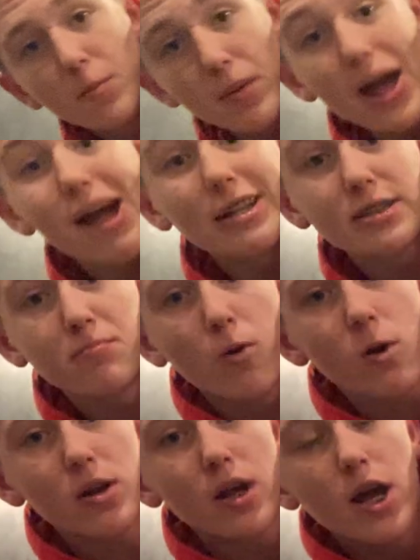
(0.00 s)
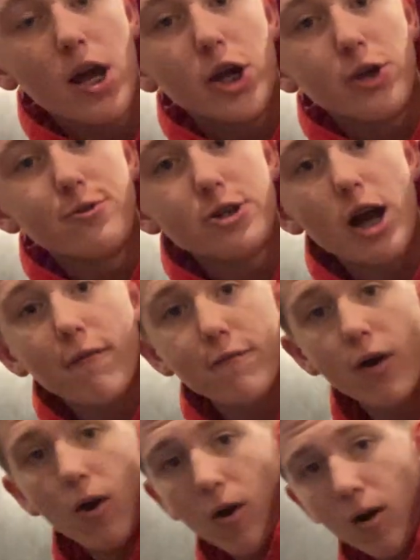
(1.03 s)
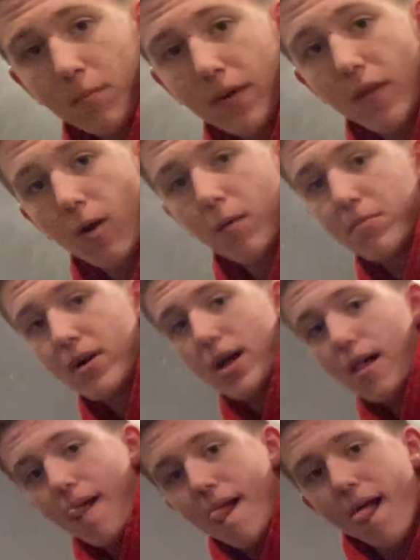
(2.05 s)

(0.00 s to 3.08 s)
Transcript: it, and it's important you shelf the arm in the armpit.